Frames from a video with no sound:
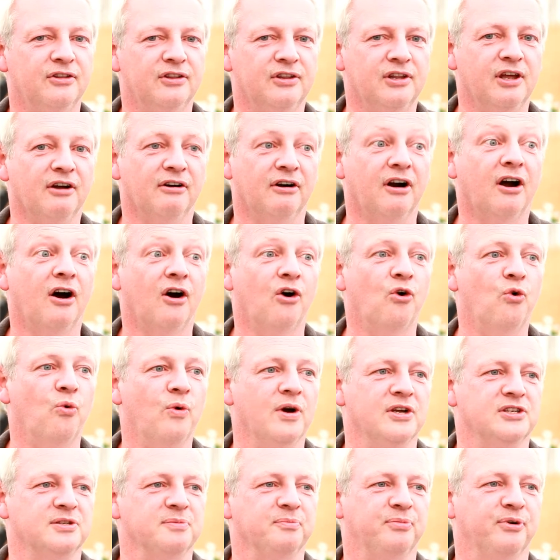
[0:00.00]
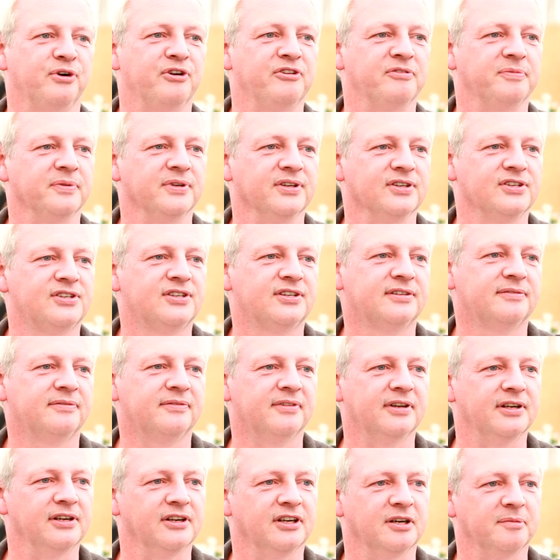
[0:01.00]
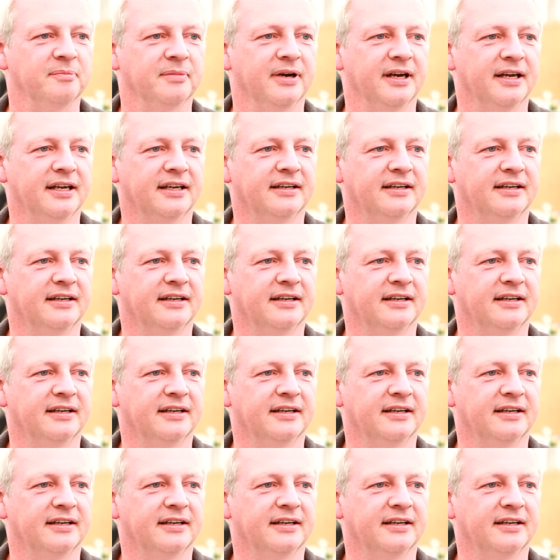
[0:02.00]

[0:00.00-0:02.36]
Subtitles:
there are always improvements that you can make.